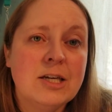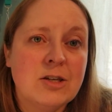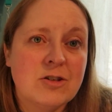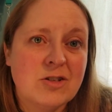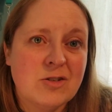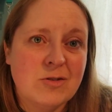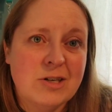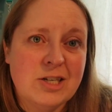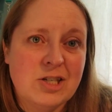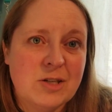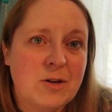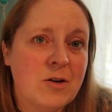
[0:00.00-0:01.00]
Your story
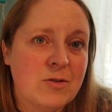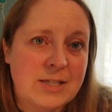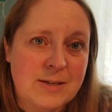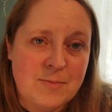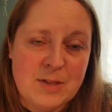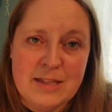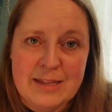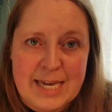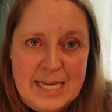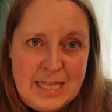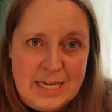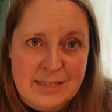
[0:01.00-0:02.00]
should go something
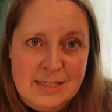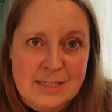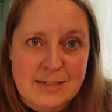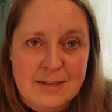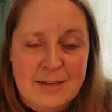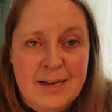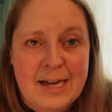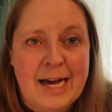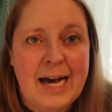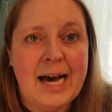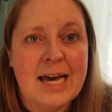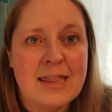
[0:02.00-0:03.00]
like this.
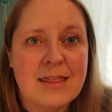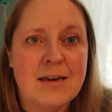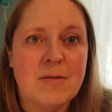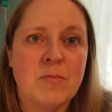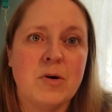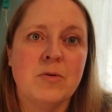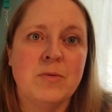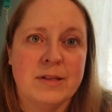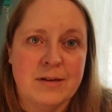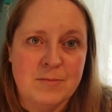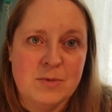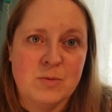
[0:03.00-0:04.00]
I think Mo
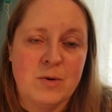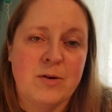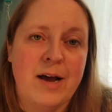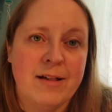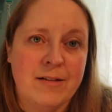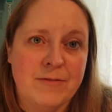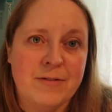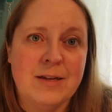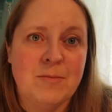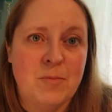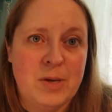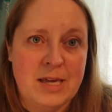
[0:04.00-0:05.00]
Willems wrote Elephant
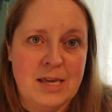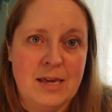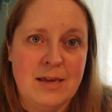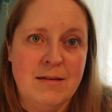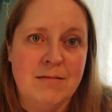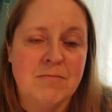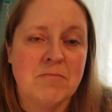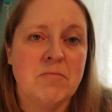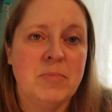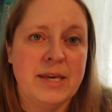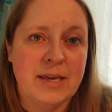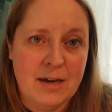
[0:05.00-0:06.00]
and Piggy
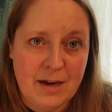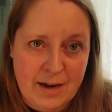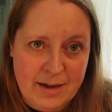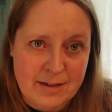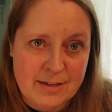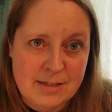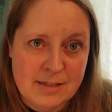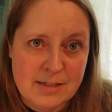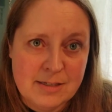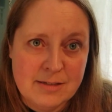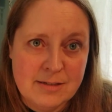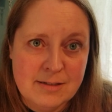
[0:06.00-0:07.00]

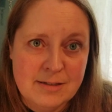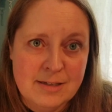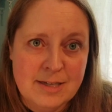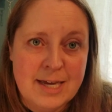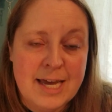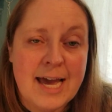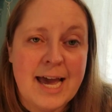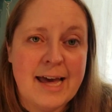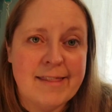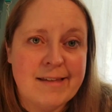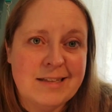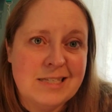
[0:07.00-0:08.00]
because,
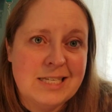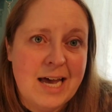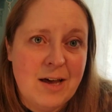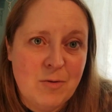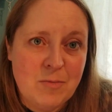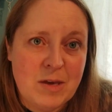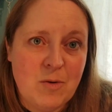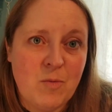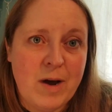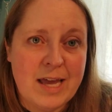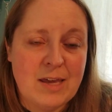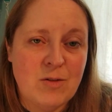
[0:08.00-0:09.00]
and then tell me
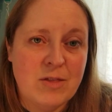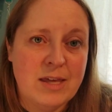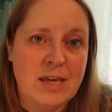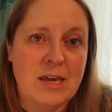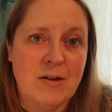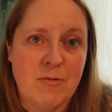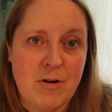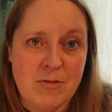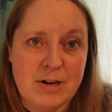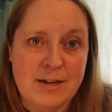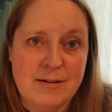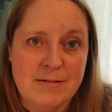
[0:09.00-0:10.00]
why you think he
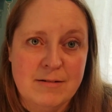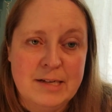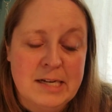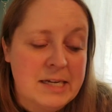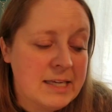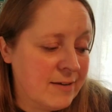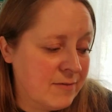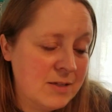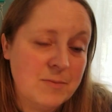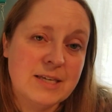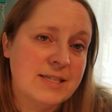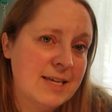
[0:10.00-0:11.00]
wrote it. Give
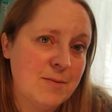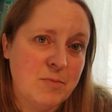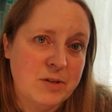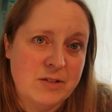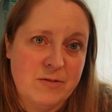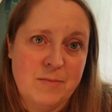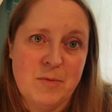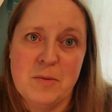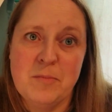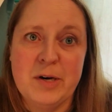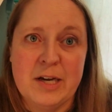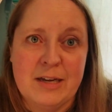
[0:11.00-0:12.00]
some examples from the
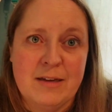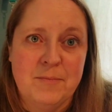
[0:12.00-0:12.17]
book.